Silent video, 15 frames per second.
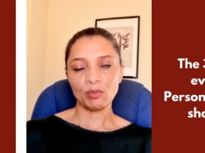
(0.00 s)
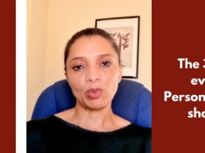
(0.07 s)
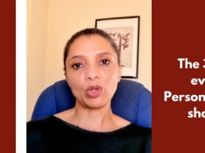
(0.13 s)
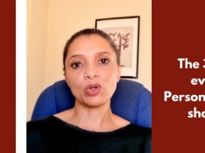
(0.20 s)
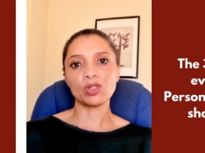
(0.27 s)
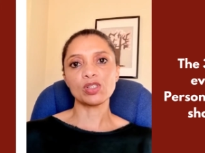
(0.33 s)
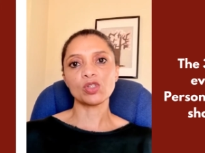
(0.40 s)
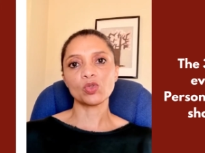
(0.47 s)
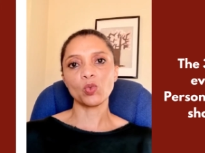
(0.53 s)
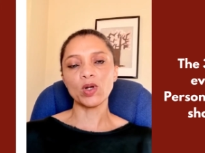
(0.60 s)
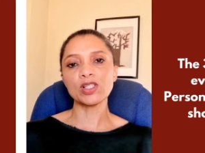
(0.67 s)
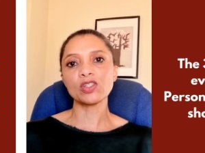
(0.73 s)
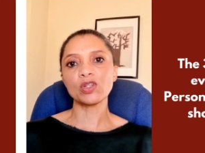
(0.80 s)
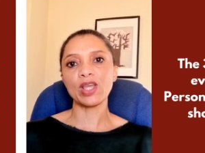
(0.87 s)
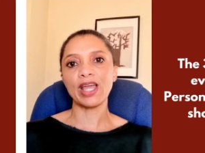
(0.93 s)
Because
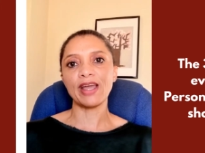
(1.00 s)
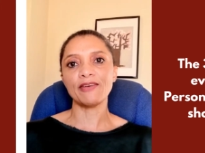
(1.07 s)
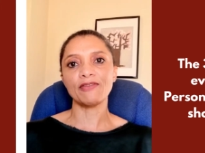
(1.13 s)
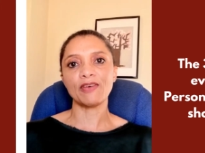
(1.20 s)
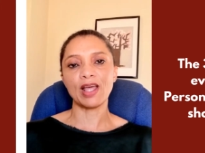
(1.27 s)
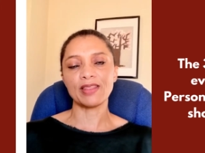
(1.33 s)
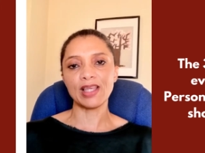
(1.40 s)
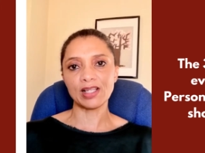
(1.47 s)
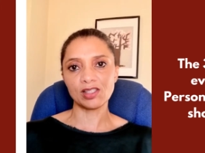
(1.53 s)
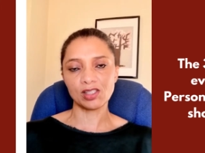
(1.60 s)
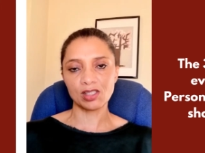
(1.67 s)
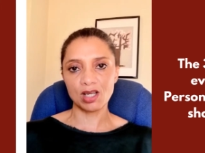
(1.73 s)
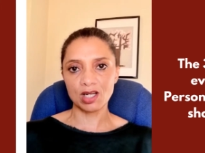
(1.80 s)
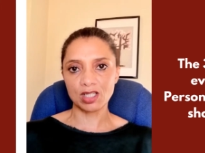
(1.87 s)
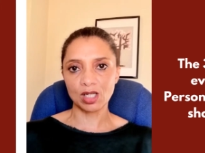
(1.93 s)
once you have that
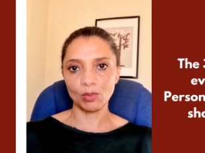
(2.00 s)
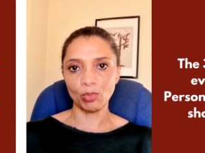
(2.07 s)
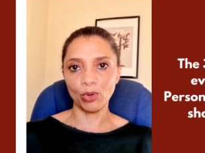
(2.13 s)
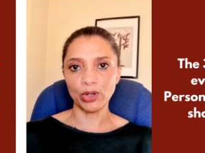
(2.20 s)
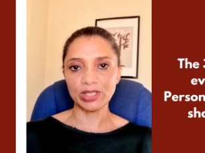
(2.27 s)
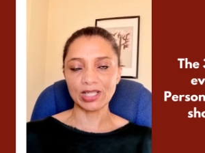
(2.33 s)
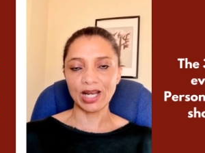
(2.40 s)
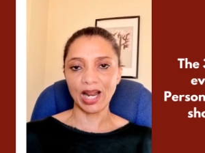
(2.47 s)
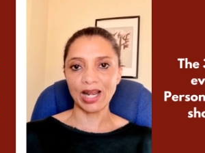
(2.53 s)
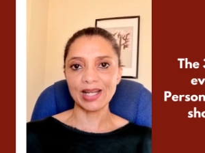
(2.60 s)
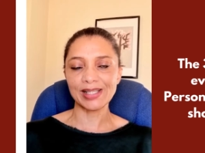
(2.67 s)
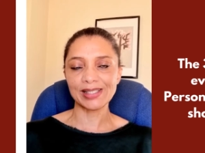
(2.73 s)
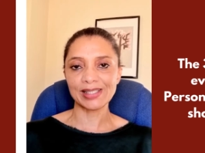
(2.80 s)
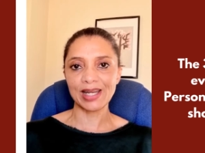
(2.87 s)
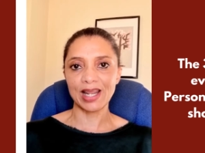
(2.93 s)
starting point and
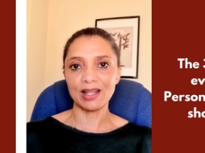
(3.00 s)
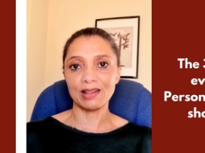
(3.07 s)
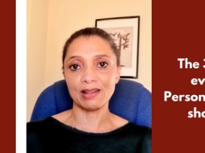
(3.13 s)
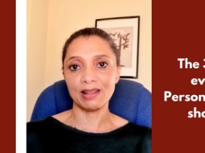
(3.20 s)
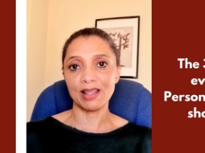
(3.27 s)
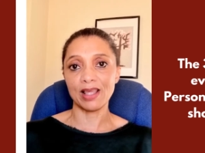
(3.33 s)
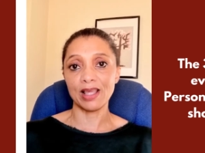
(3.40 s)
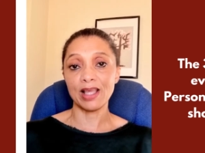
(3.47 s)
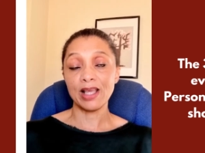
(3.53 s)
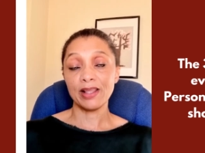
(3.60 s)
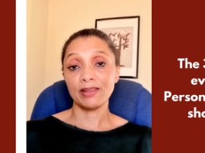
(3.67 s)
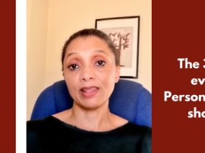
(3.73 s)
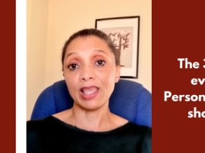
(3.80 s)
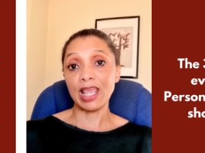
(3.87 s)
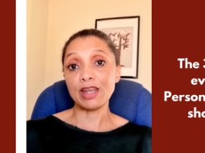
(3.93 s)
understand the,
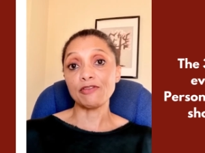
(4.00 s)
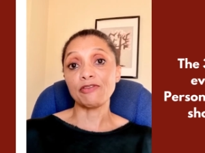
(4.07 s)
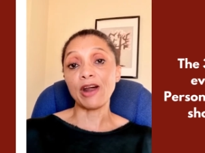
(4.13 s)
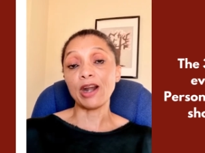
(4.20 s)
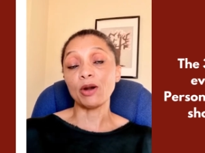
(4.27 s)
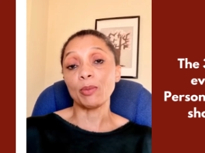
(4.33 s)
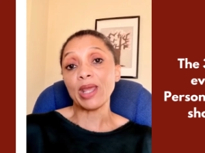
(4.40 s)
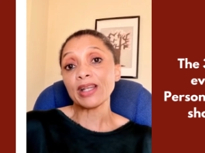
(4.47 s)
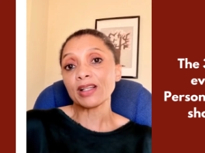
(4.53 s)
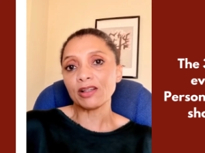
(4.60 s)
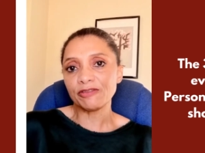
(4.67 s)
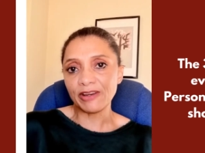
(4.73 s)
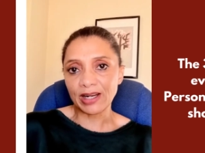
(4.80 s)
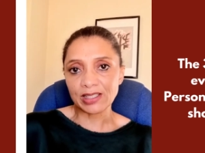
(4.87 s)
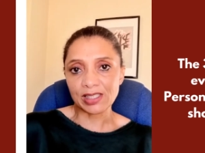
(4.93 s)
the
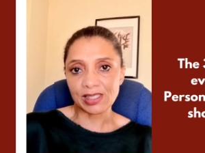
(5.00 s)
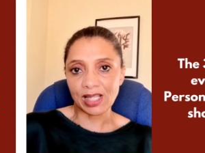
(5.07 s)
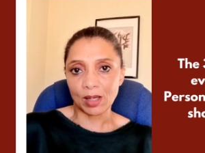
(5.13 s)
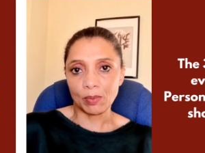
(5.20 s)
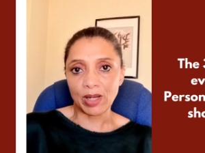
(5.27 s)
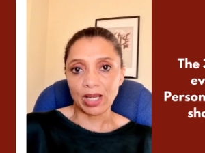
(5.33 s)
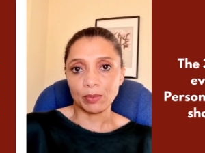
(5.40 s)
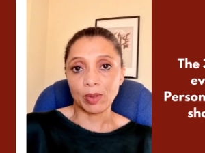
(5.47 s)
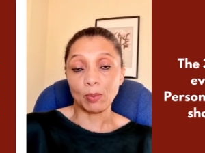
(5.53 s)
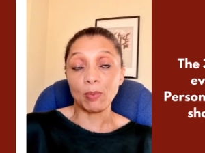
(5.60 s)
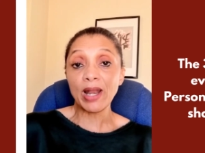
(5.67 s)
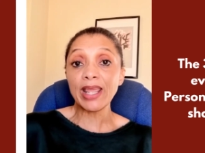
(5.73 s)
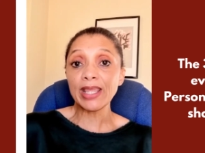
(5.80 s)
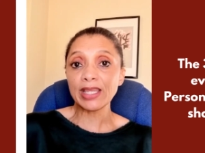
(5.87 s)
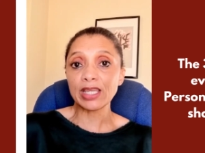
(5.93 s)
environmental factors that might be
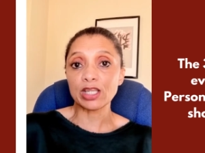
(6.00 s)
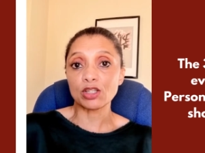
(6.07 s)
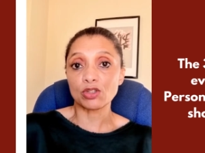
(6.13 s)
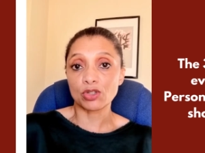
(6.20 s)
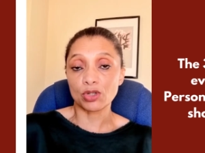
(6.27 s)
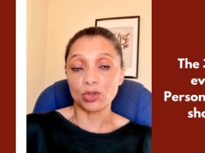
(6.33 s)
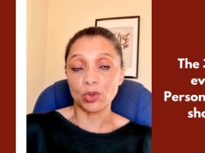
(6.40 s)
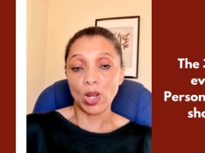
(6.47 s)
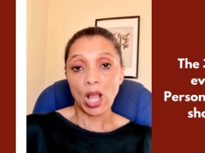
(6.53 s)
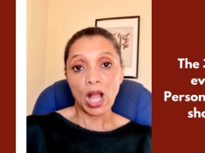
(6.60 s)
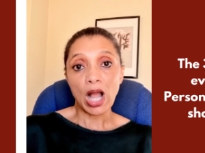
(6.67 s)
playing into